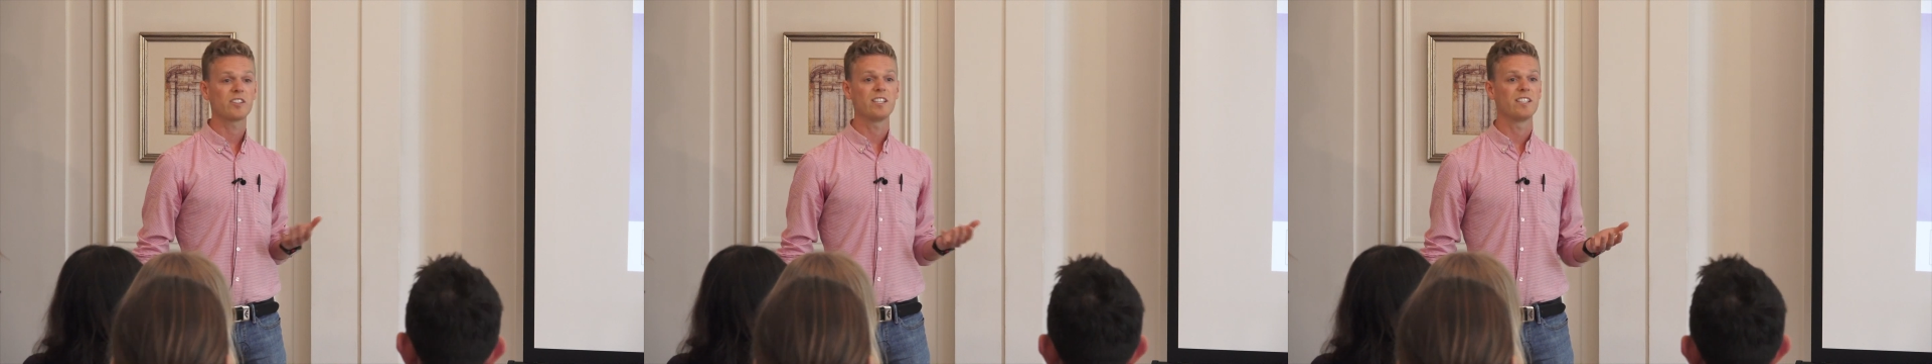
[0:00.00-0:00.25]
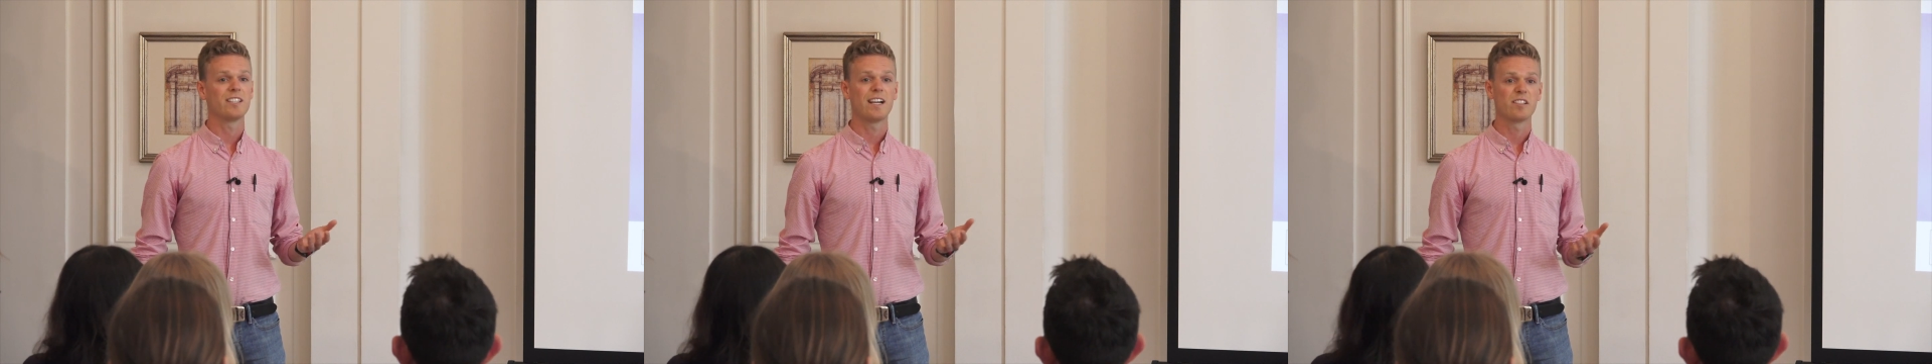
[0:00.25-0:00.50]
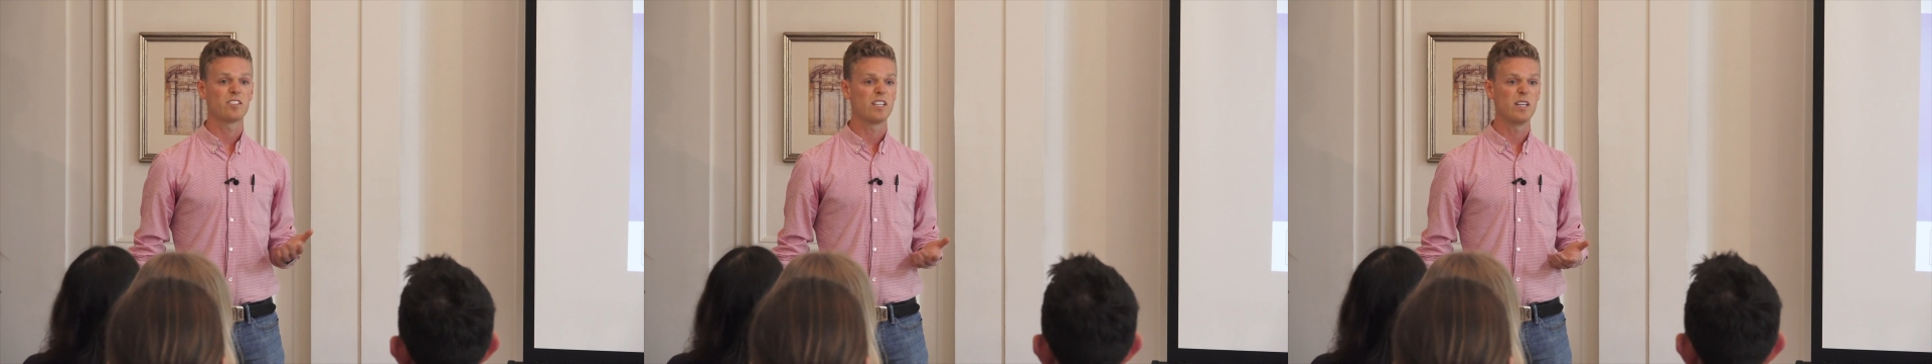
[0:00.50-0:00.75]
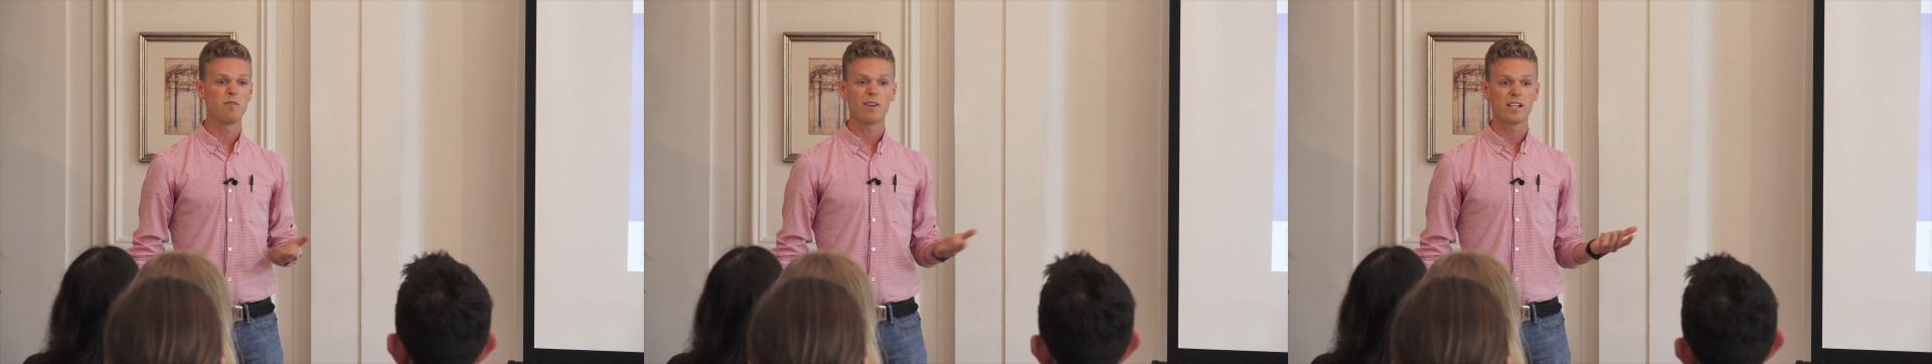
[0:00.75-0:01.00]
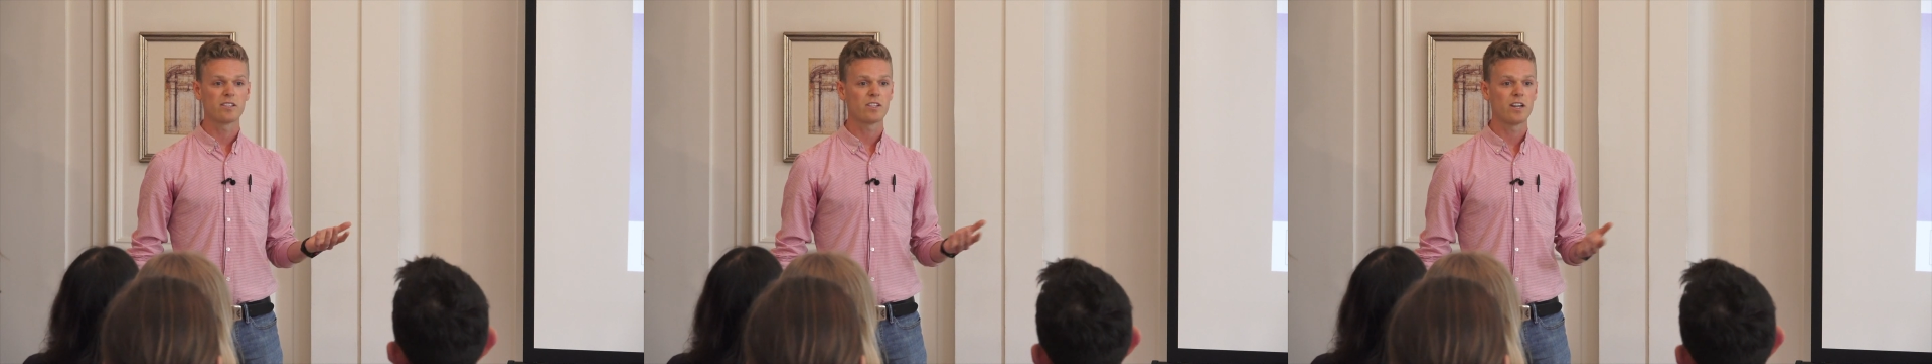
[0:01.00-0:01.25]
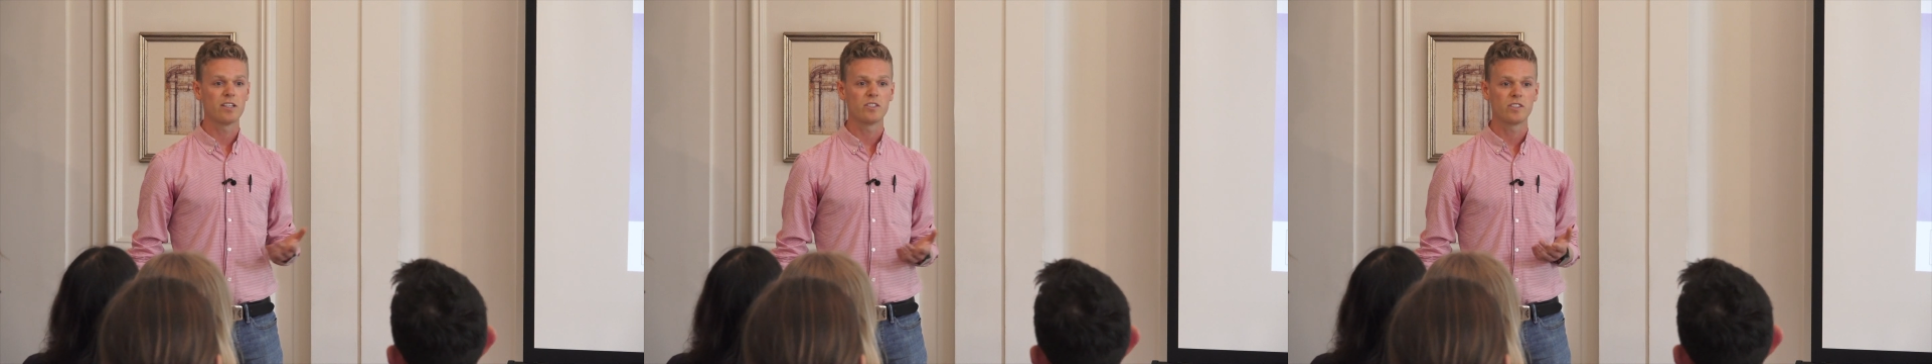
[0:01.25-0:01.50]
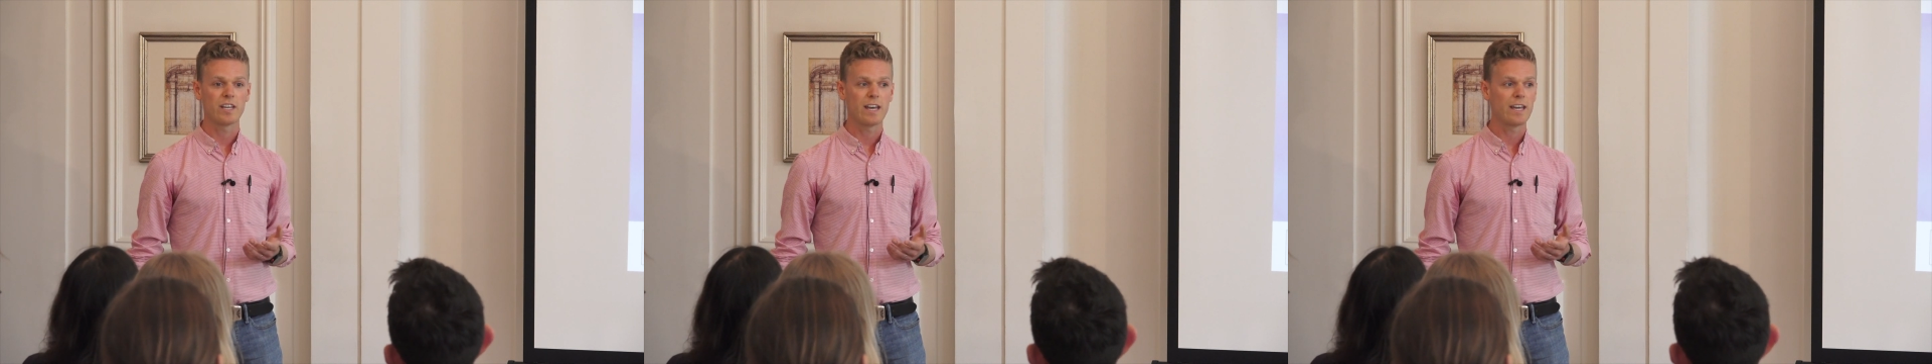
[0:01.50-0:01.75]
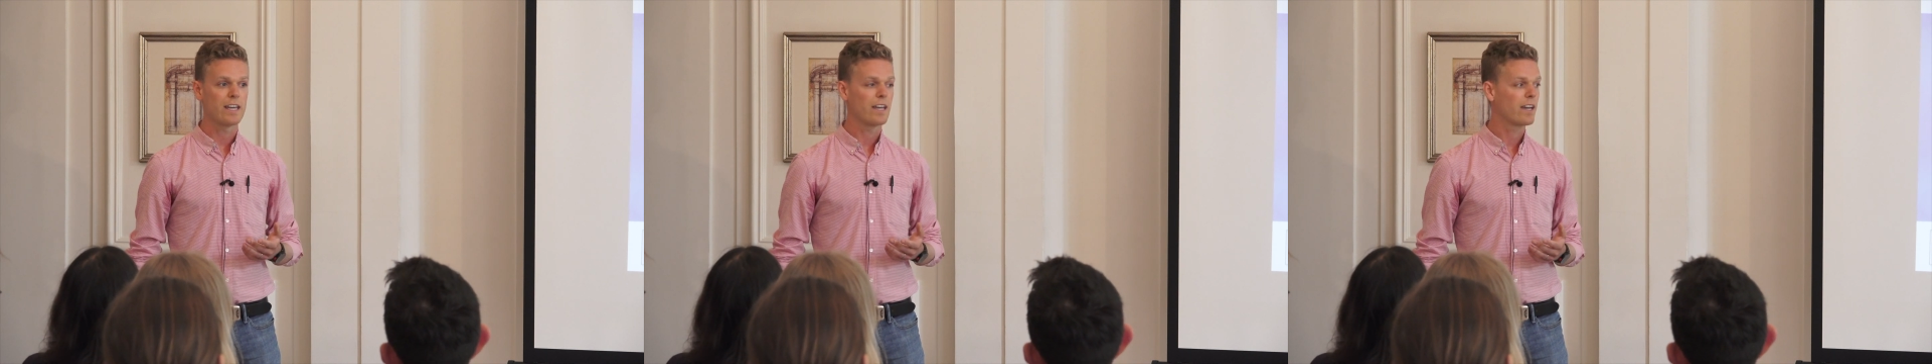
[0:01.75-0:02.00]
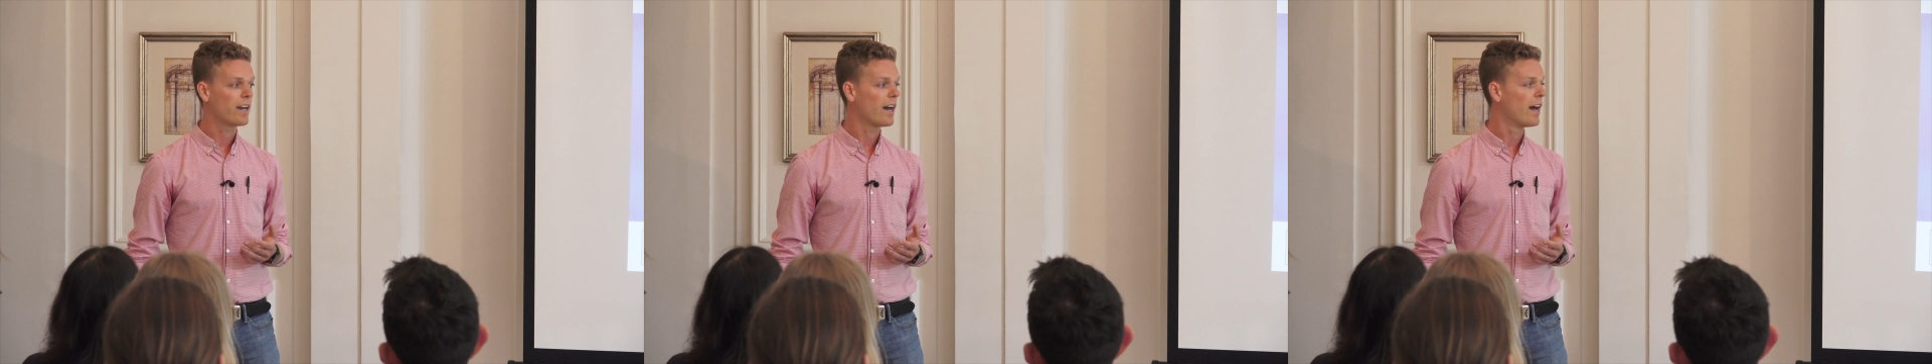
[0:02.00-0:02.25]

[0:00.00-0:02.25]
seasonality, Valentine's Day,